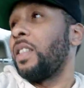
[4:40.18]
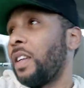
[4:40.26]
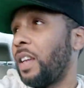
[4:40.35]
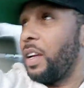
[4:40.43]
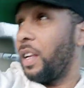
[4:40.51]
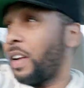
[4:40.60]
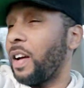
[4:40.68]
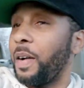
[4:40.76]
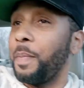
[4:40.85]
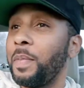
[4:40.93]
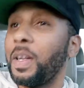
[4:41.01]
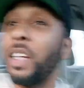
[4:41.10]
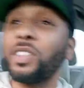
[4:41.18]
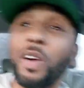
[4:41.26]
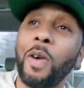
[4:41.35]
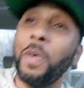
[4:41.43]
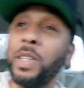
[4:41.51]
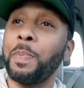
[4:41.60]
and that's
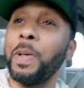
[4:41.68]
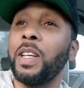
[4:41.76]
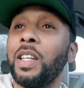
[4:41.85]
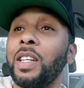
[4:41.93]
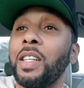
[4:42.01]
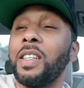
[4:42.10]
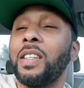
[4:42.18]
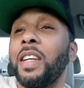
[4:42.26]
always been good.